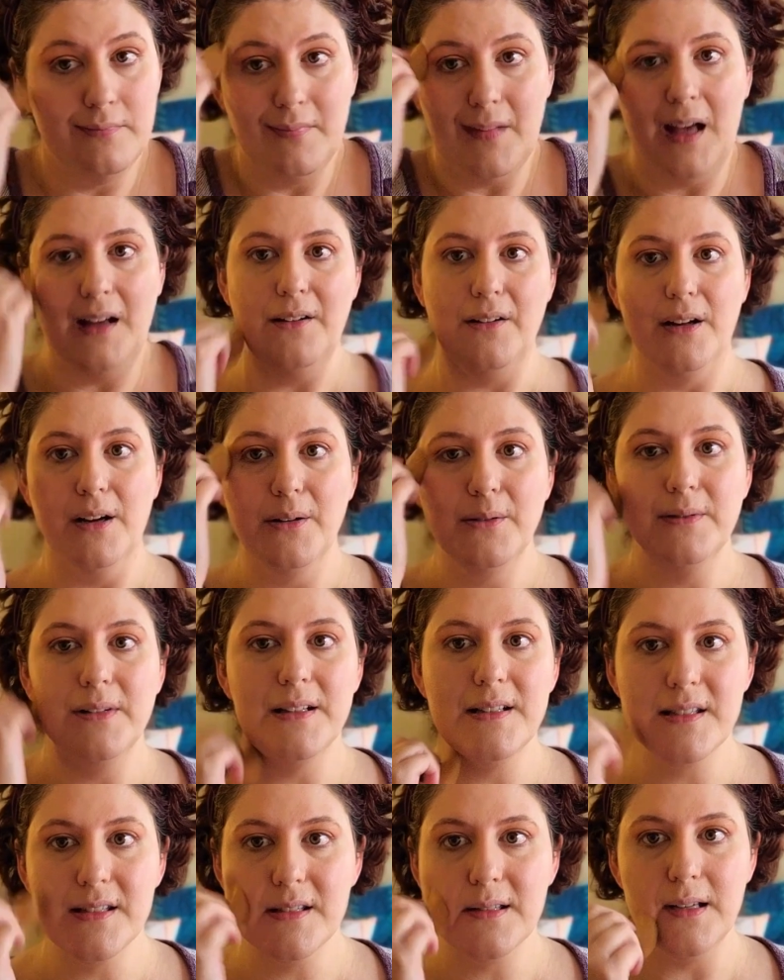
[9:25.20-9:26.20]
I don't know,
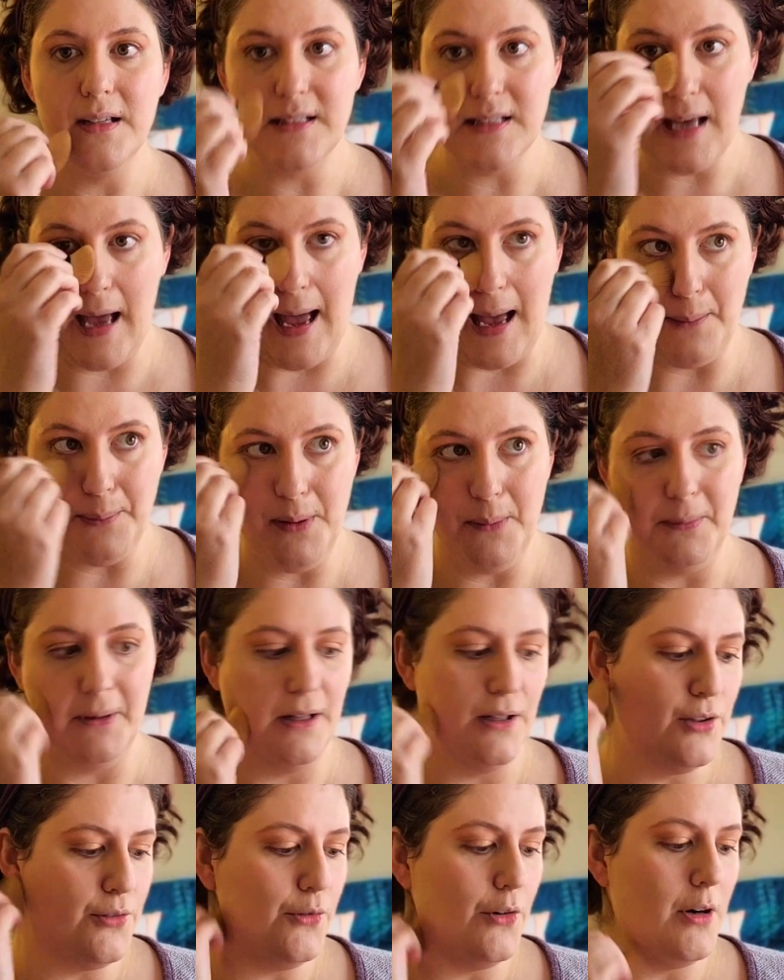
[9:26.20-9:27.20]
it's a happy
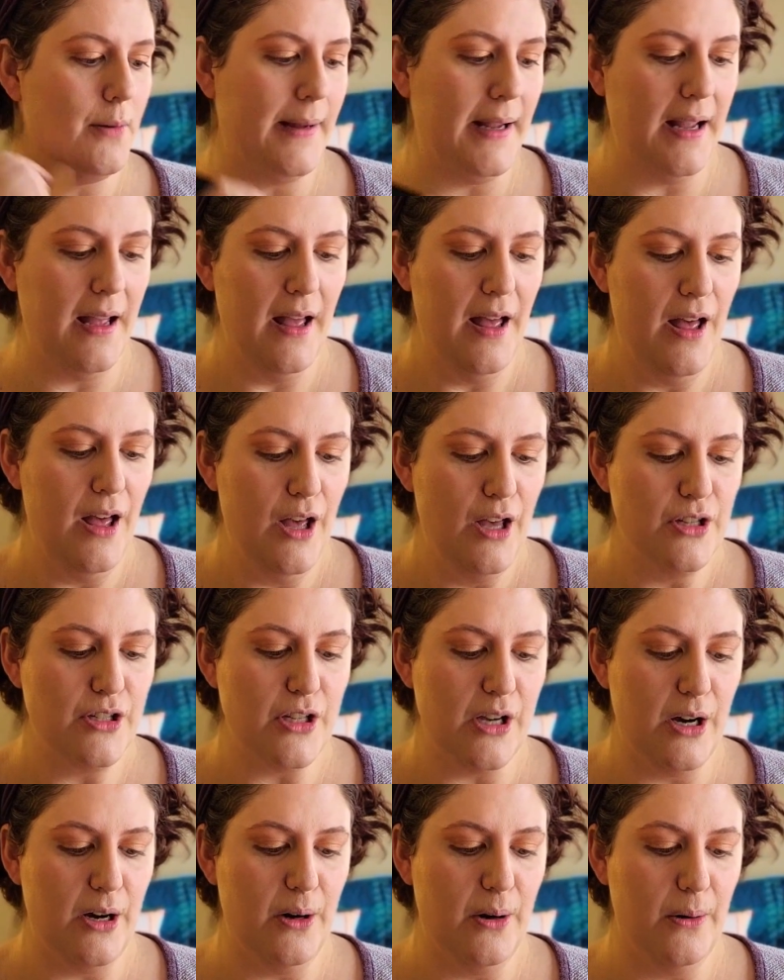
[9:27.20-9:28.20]
place for me.
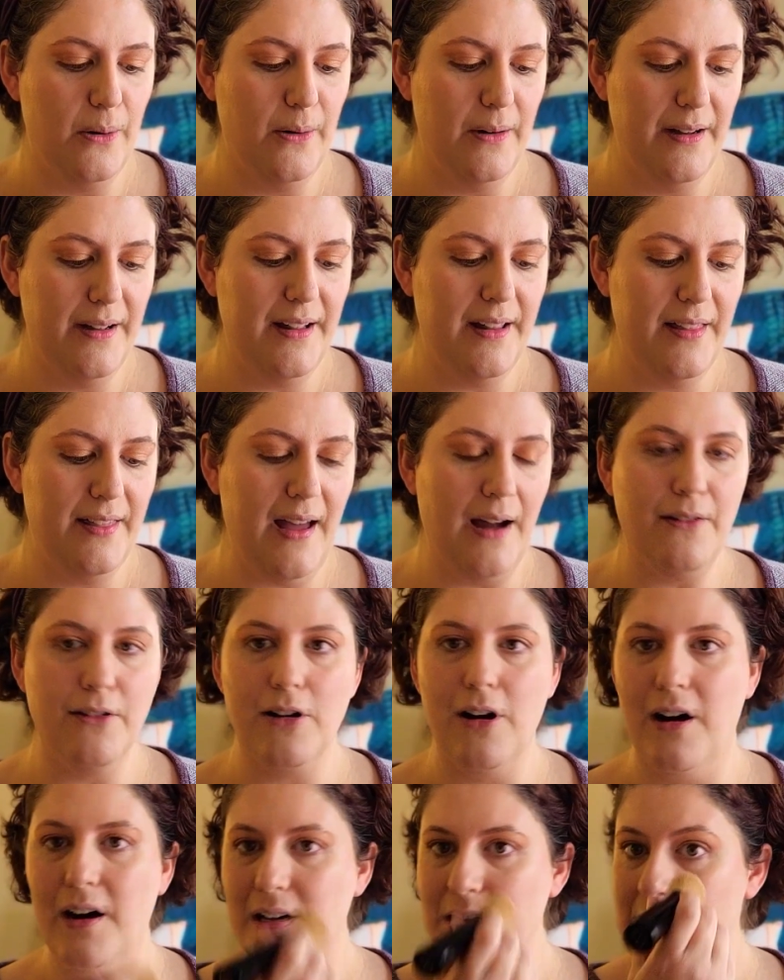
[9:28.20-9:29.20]
So in that
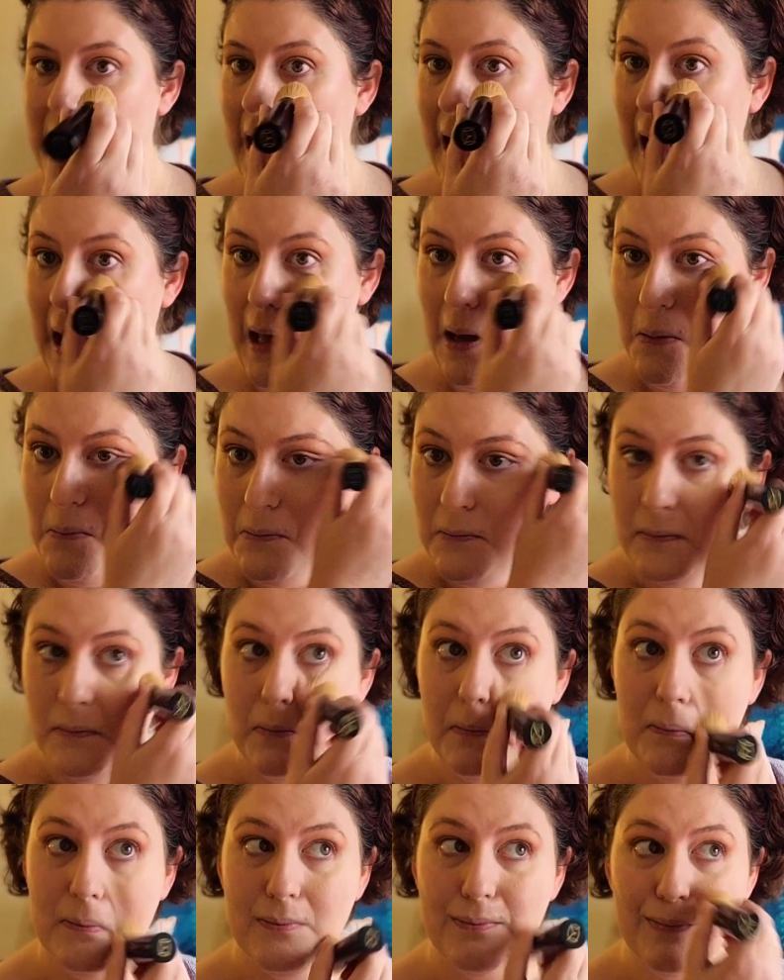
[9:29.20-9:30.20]
regards, I am
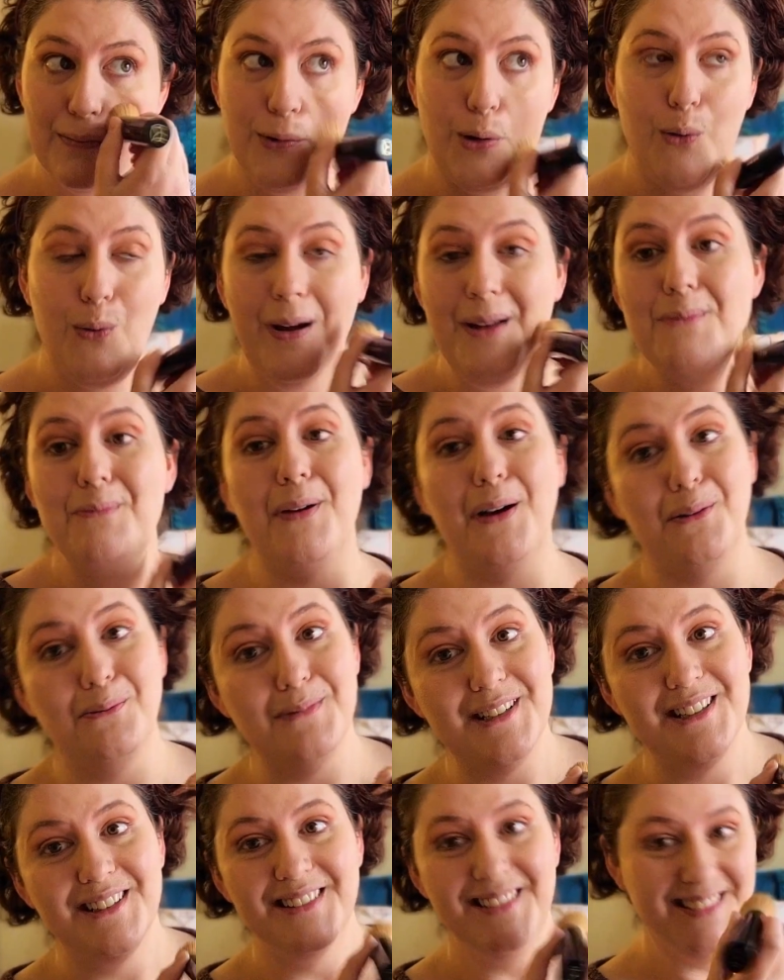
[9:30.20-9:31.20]
quite
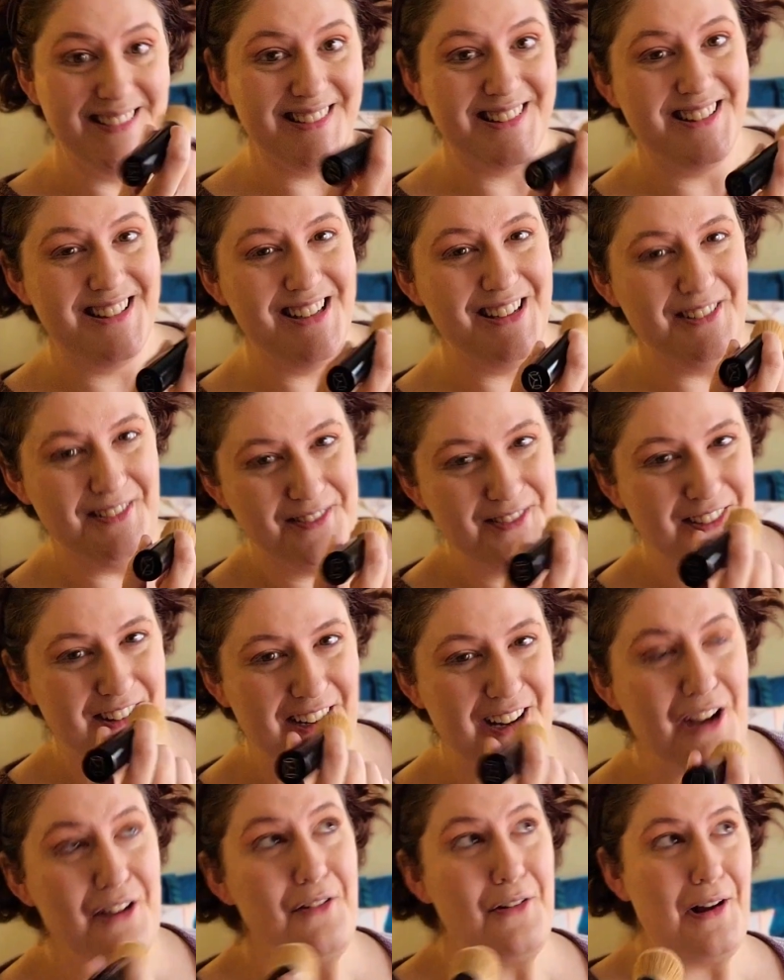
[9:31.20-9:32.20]
bummed,
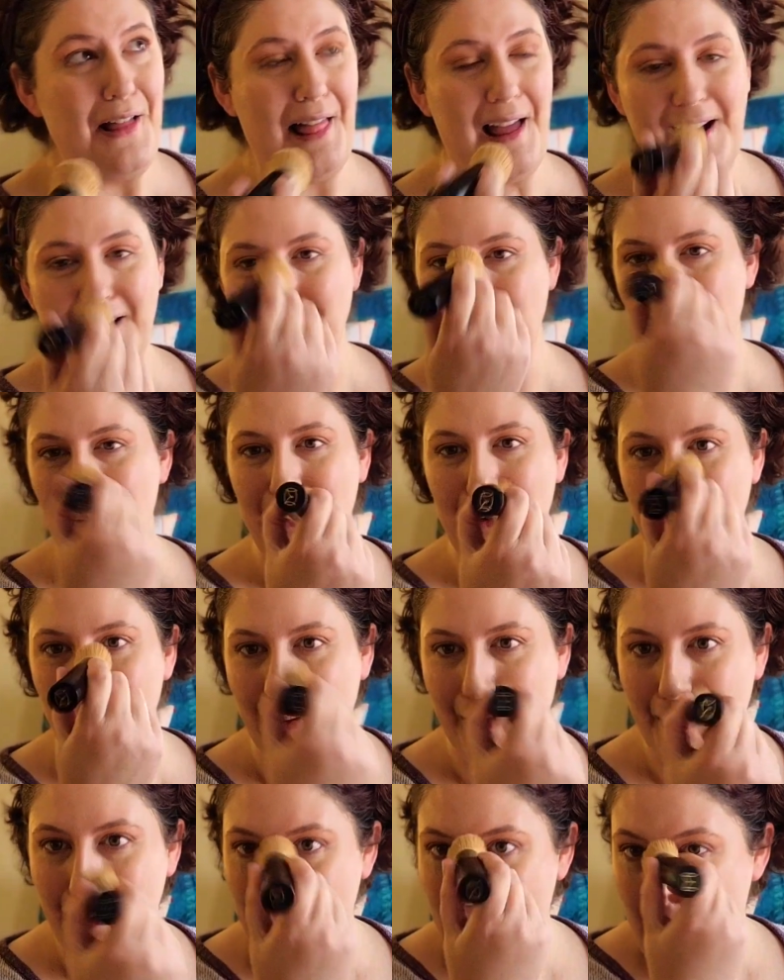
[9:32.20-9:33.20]
for lack of a better
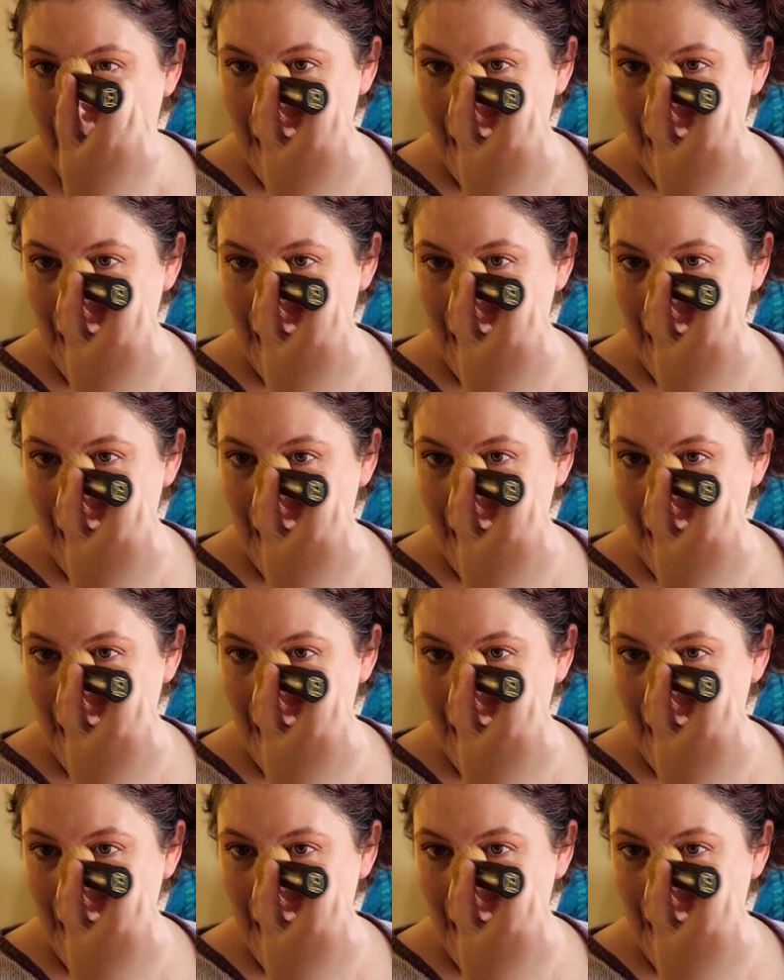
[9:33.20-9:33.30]
word.